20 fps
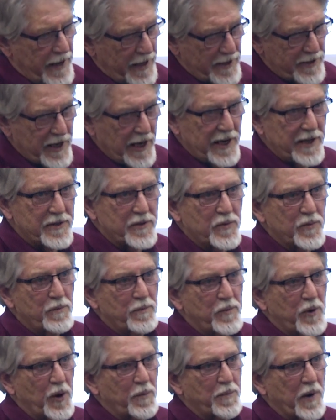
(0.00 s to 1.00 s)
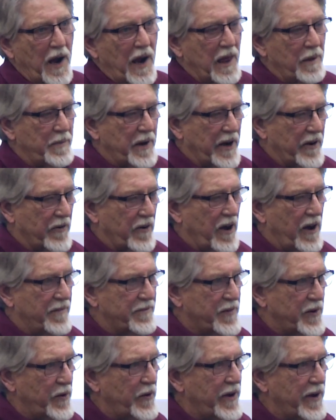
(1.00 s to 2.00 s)
He says, you're probably better off
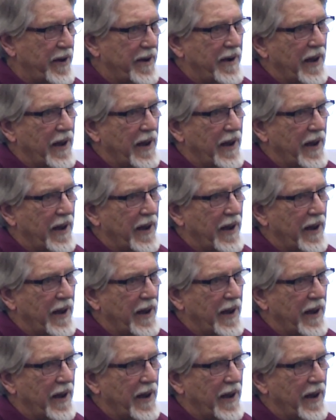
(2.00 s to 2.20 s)
doing it.